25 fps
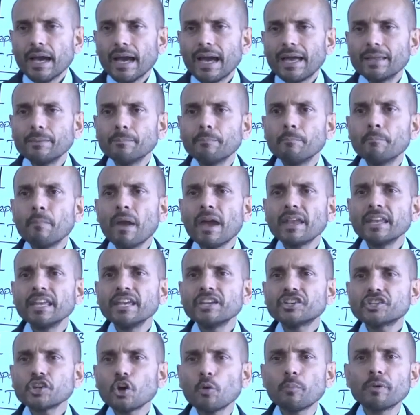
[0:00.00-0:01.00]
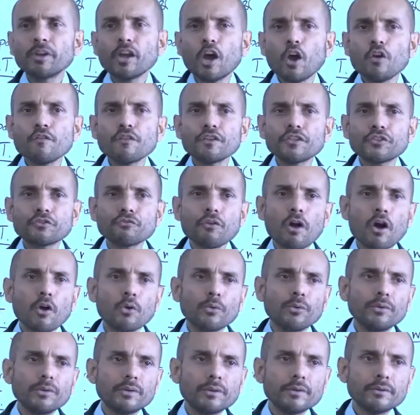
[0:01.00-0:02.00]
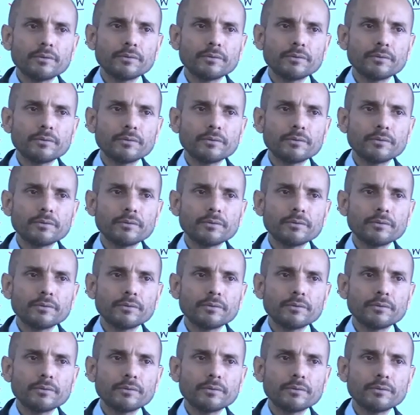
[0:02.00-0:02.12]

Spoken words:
and many shall be overthrown.